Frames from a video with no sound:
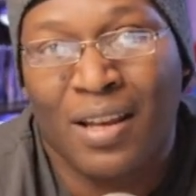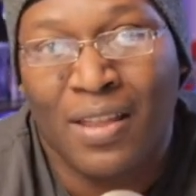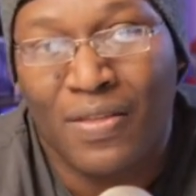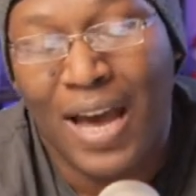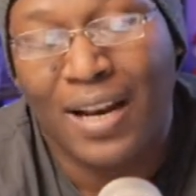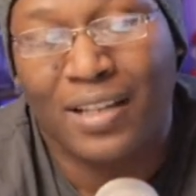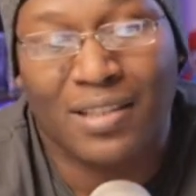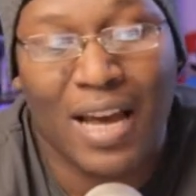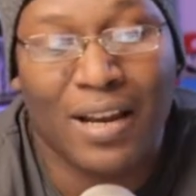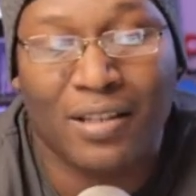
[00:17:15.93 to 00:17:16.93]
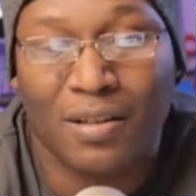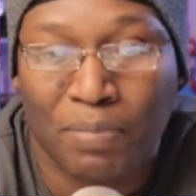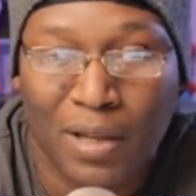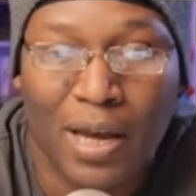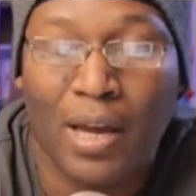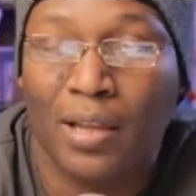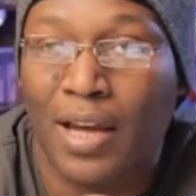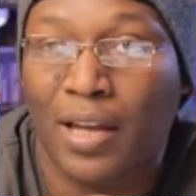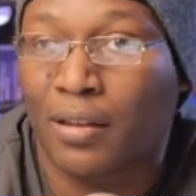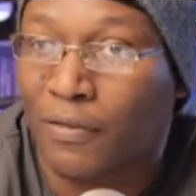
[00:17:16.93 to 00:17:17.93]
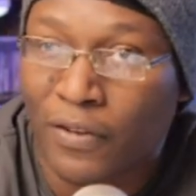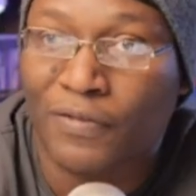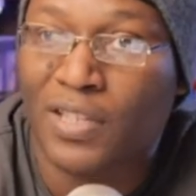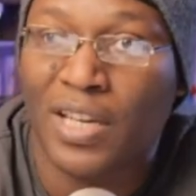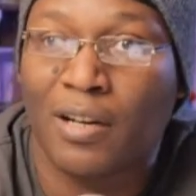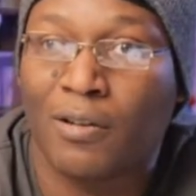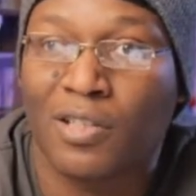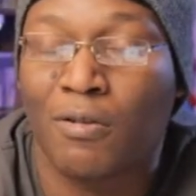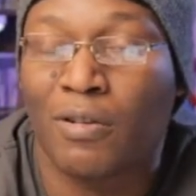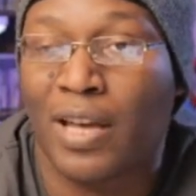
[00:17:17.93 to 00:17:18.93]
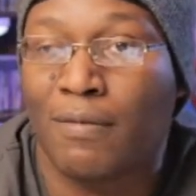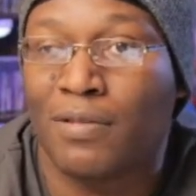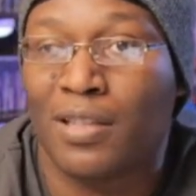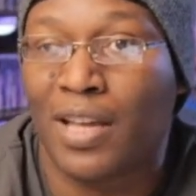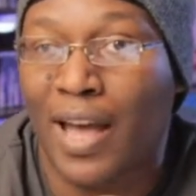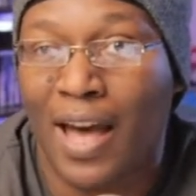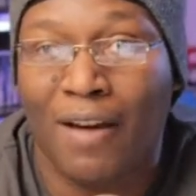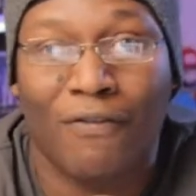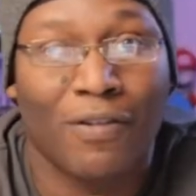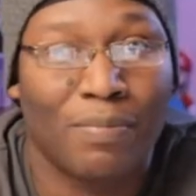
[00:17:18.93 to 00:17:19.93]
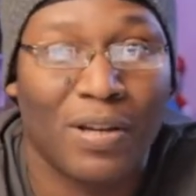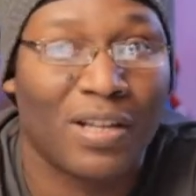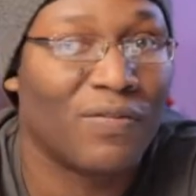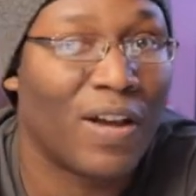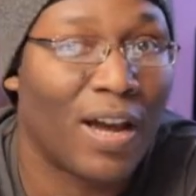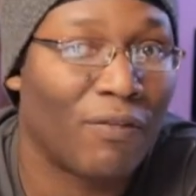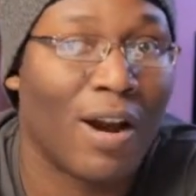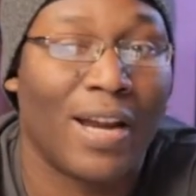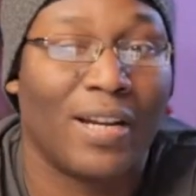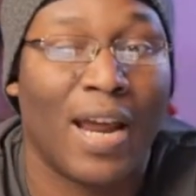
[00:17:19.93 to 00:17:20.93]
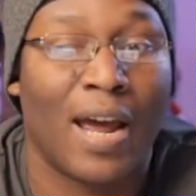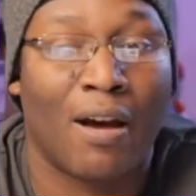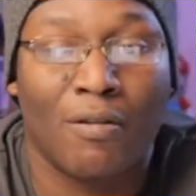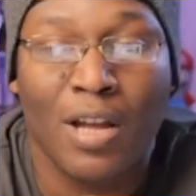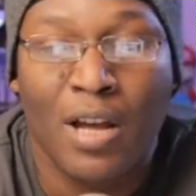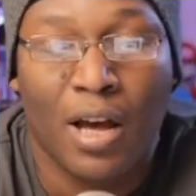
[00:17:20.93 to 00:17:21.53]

that excited to play like the 15 or so games that they have for the PS5 right now.